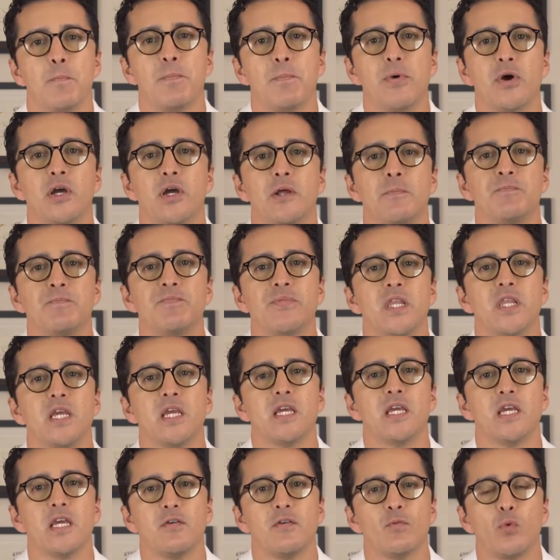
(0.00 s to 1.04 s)
But
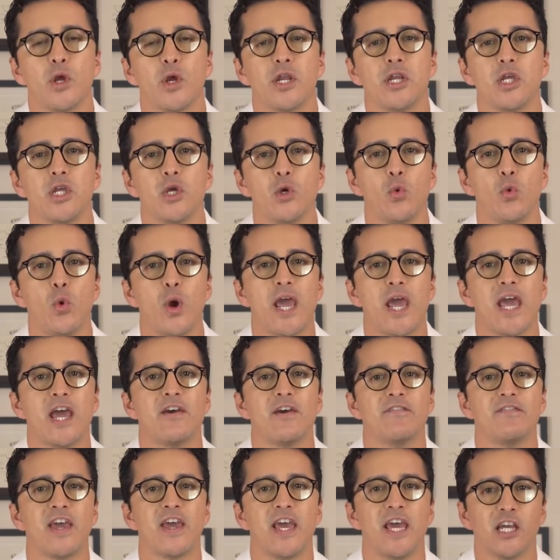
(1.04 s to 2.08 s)
when you
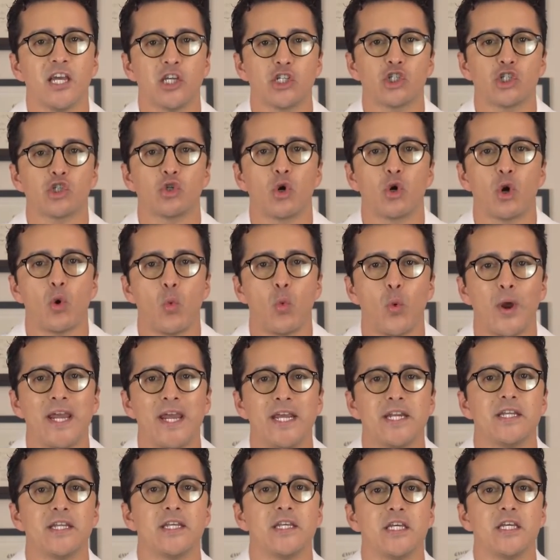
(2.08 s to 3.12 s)
have extra
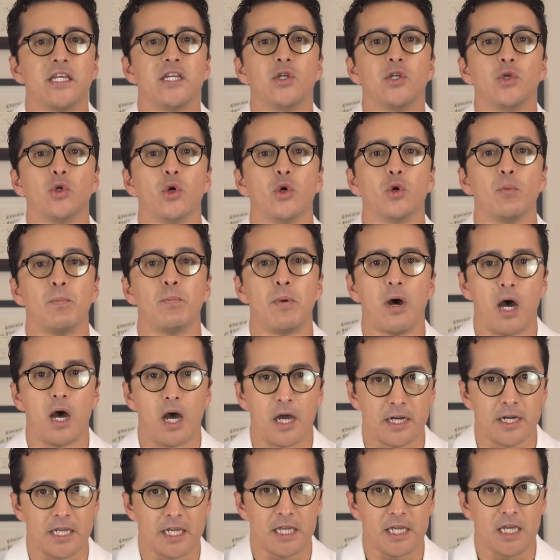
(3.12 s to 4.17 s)
weight in your
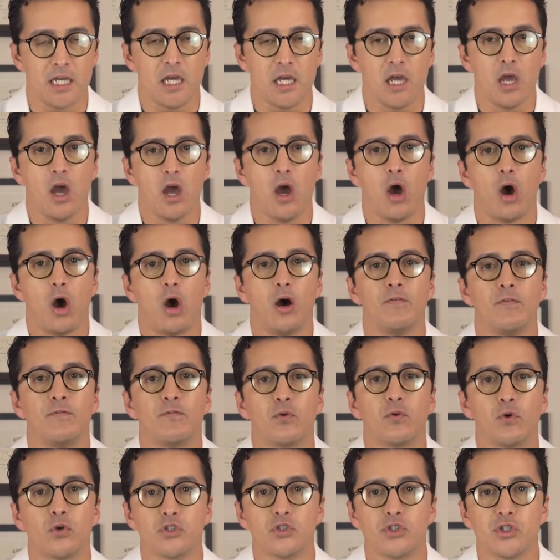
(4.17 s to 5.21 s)
body,
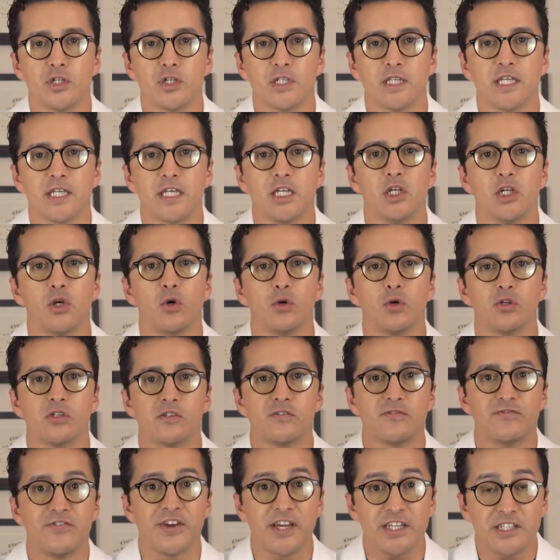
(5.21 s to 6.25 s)
unfortunately,
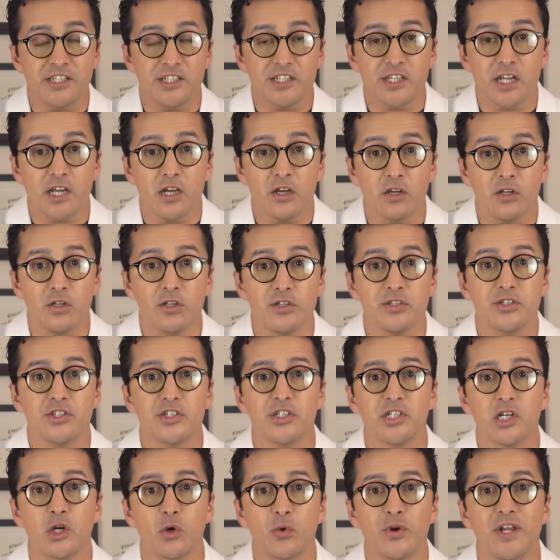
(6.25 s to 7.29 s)
those fat cells
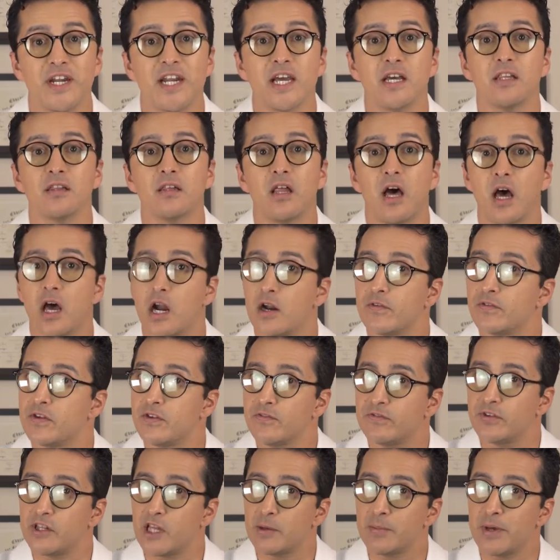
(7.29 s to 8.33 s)
secrete a lot of
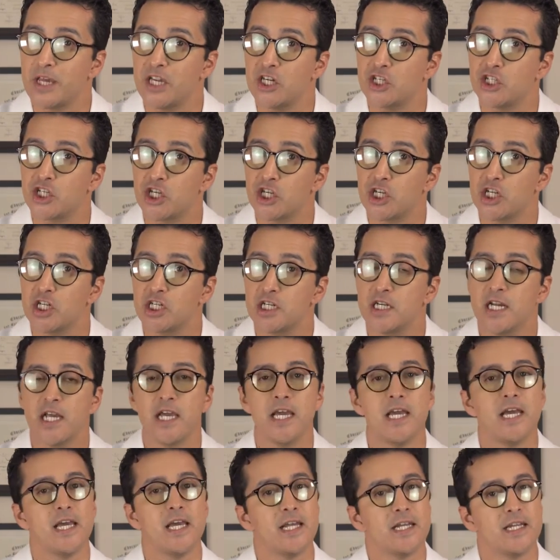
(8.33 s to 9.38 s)
inflammation.
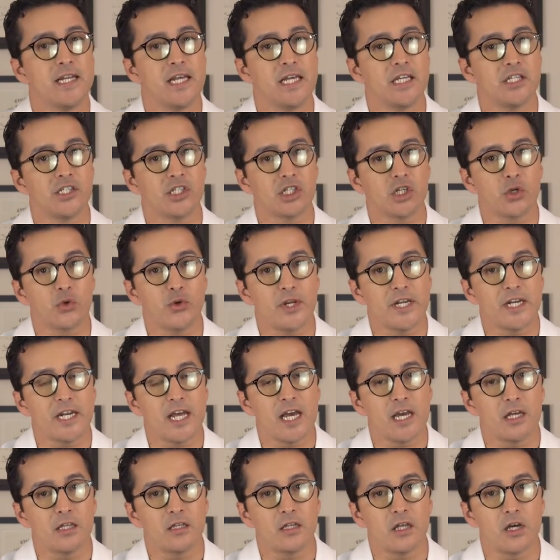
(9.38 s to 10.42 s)
They secrete
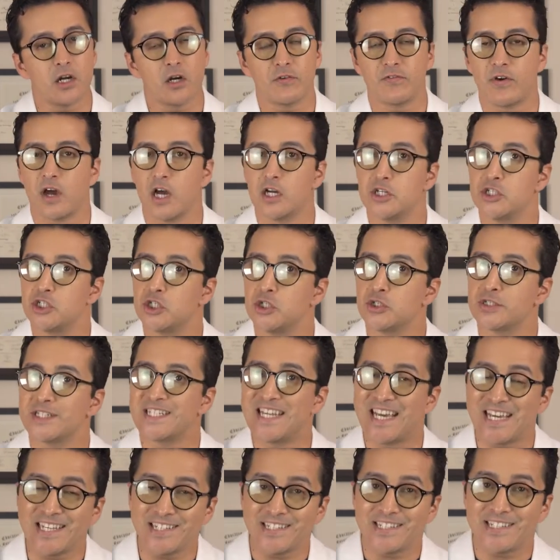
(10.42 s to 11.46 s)
a lot of
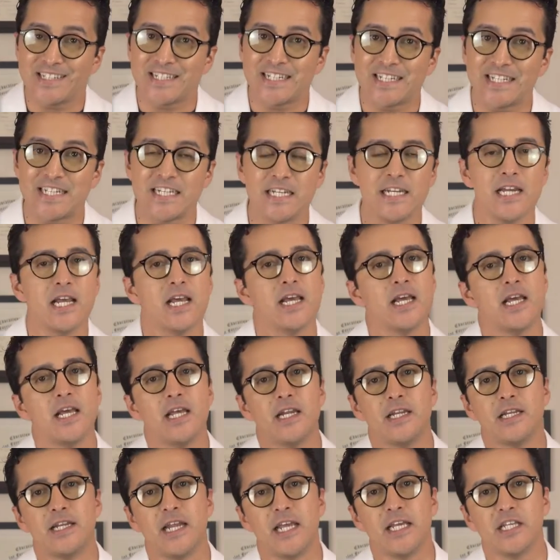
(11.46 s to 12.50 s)
angiotensin.
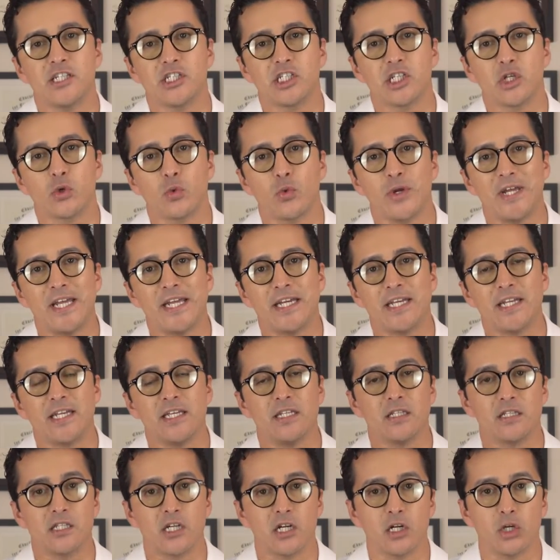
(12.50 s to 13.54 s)
They secrete
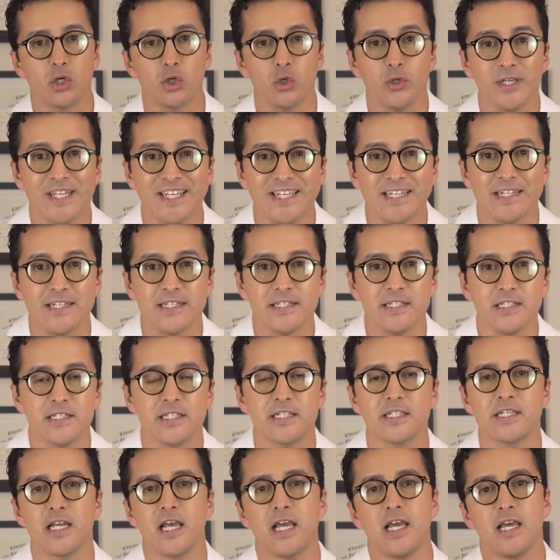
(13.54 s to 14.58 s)

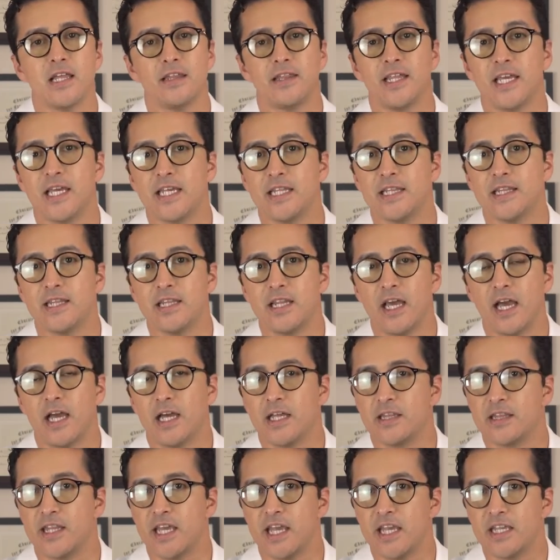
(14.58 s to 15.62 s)
interleukins.
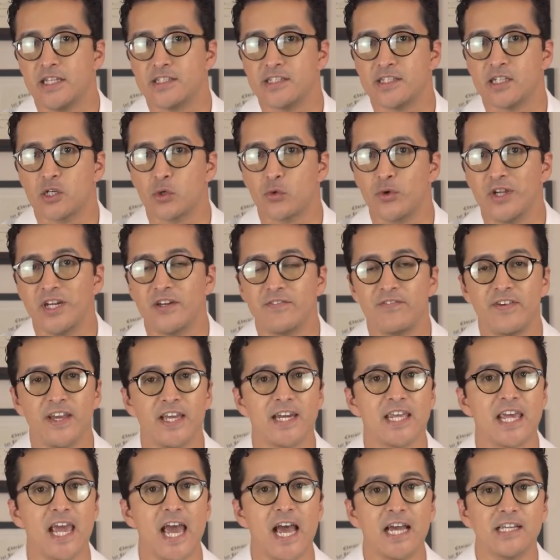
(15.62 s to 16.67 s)
They secrete
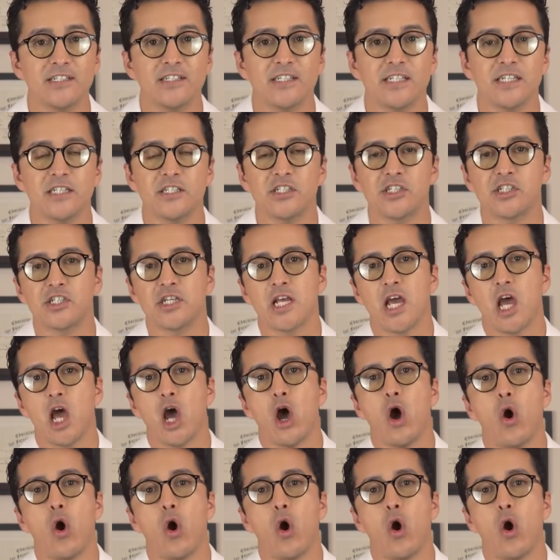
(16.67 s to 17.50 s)
fatty acids.